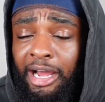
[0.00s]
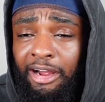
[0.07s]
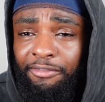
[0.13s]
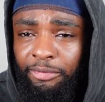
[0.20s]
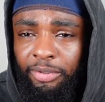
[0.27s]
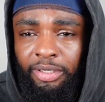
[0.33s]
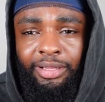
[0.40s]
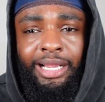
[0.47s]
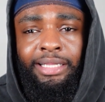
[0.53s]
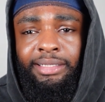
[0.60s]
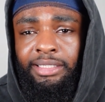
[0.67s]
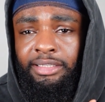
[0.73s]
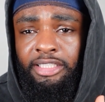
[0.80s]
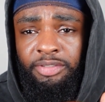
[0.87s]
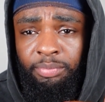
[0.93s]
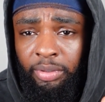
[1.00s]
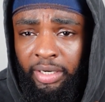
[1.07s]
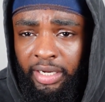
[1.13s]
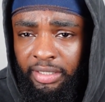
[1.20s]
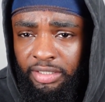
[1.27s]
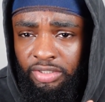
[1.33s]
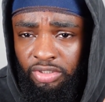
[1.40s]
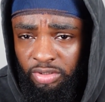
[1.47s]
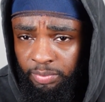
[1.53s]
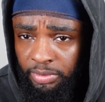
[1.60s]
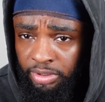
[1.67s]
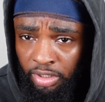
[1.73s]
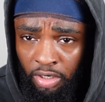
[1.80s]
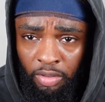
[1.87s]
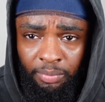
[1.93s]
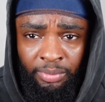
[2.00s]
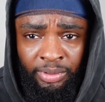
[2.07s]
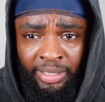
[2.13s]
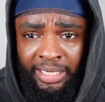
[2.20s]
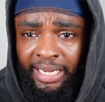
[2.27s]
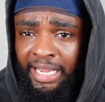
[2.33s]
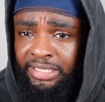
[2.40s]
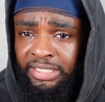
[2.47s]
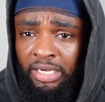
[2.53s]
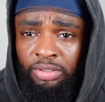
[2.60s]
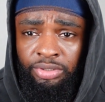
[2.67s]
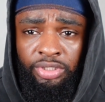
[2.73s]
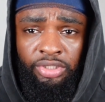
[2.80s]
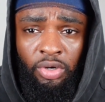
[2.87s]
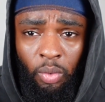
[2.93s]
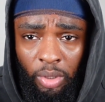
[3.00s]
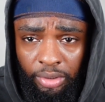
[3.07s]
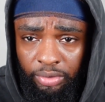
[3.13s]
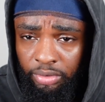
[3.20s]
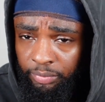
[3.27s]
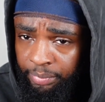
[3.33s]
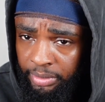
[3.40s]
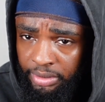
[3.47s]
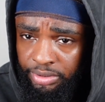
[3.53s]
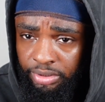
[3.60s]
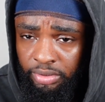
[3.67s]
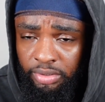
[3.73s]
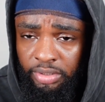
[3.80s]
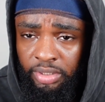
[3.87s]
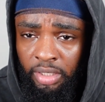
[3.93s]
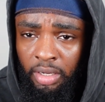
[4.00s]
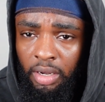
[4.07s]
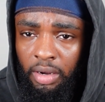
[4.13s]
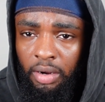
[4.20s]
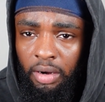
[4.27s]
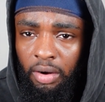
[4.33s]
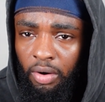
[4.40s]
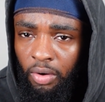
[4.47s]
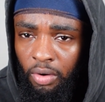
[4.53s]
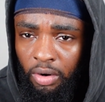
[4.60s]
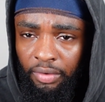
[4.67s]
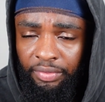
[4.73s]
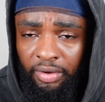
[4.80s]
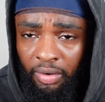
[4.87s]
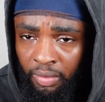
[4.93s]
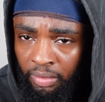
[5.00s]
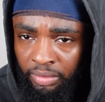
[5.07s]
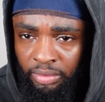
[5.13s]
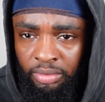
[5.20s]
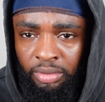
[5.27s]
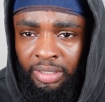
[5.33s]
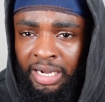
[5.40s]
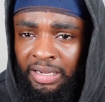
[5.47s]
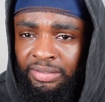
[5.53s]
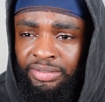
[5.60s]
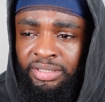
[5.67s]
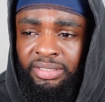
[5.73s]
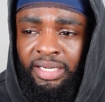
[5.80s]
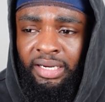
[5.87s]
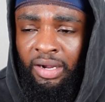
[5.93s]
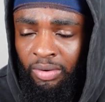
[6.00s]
nah, for real, I think this brand is super dope. And like, as I was just going through the pictures on the article, I was just like,